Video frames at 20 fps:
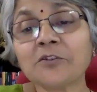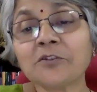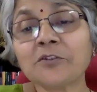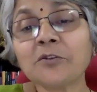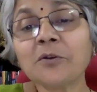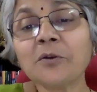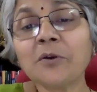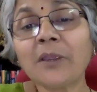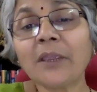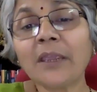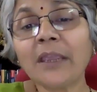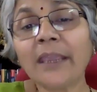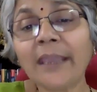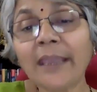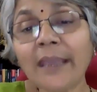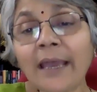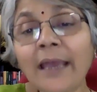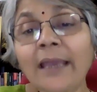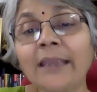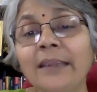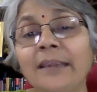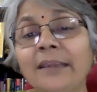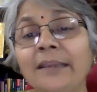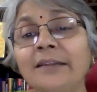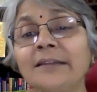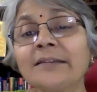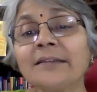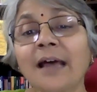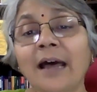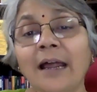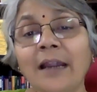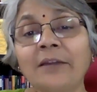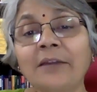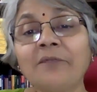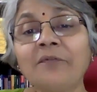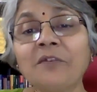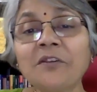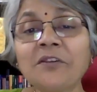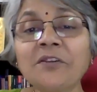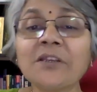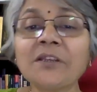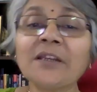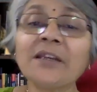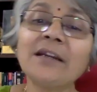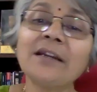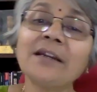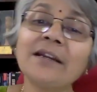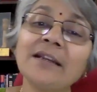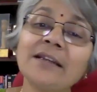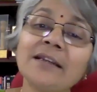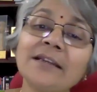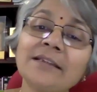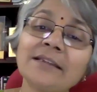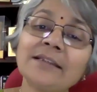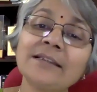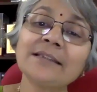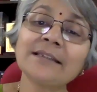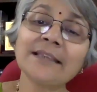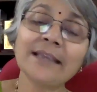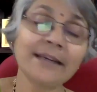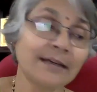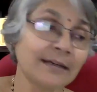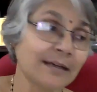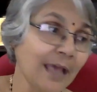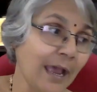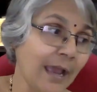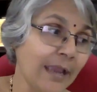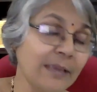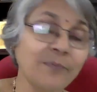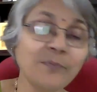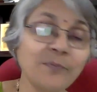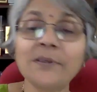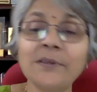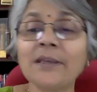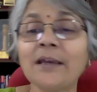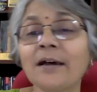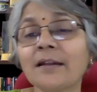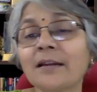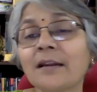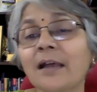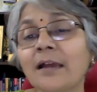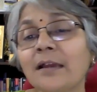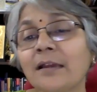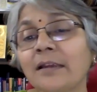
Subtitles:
So, AI, this artificial intelligence, and IPR,